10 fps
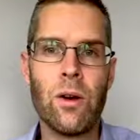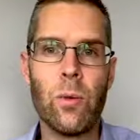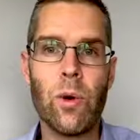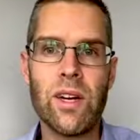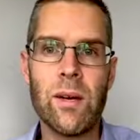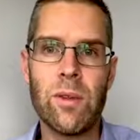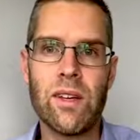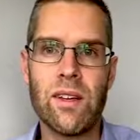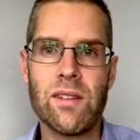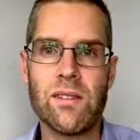We're enabling
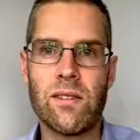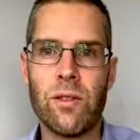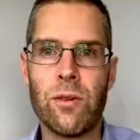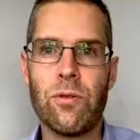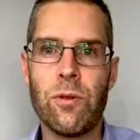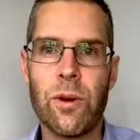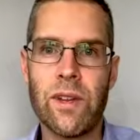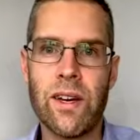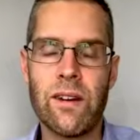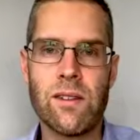this through 4
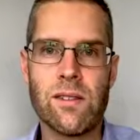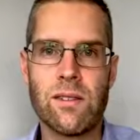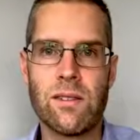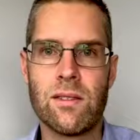layers.